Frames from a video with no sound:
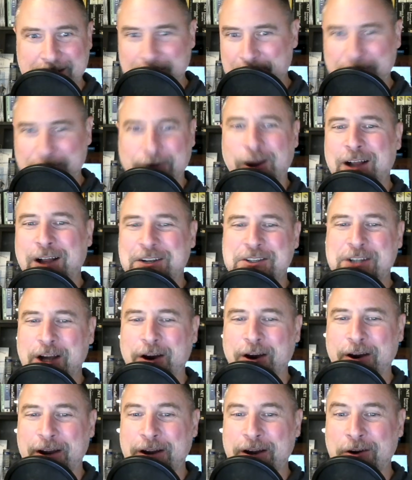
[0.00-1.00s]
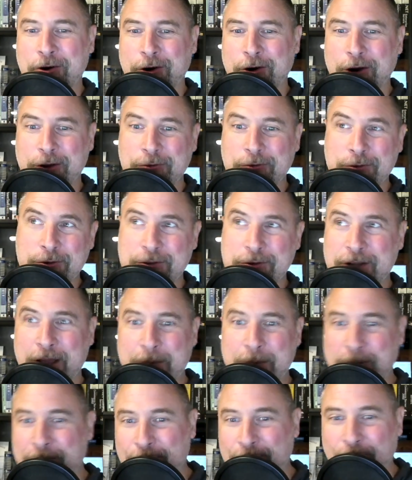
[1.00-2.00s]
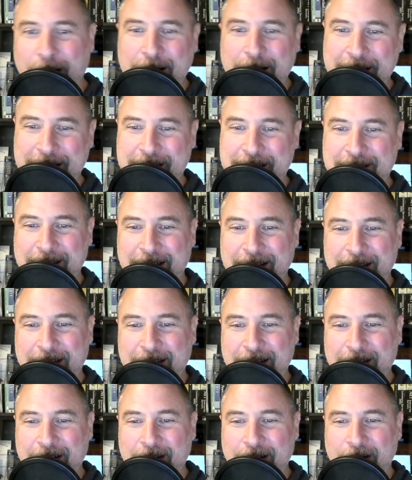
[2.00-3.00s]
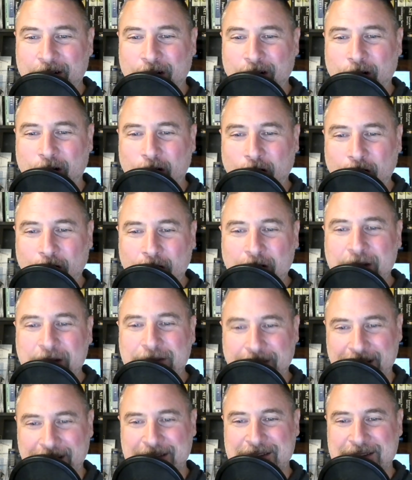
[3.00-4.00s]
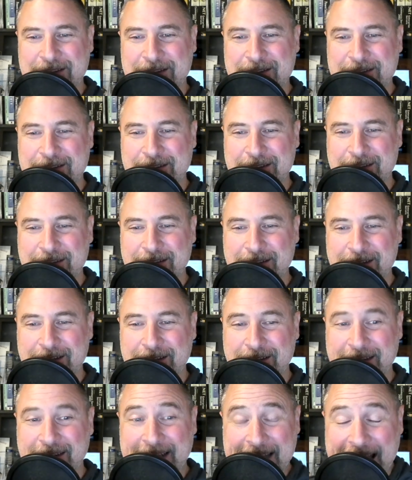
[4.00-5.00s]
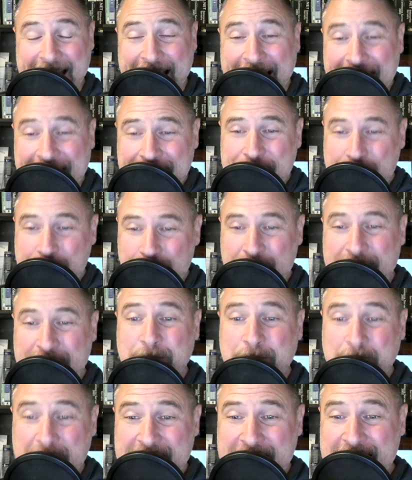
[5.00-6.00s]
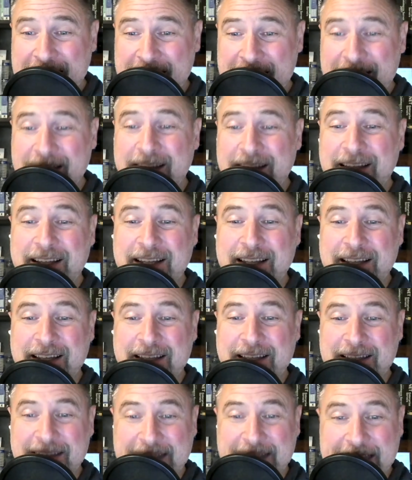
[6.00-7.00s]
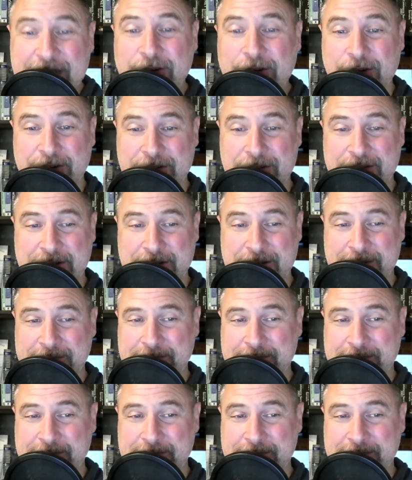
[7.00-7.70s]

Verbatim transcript: of ride sharing or a new type of rocket, all of us can actually be leaders.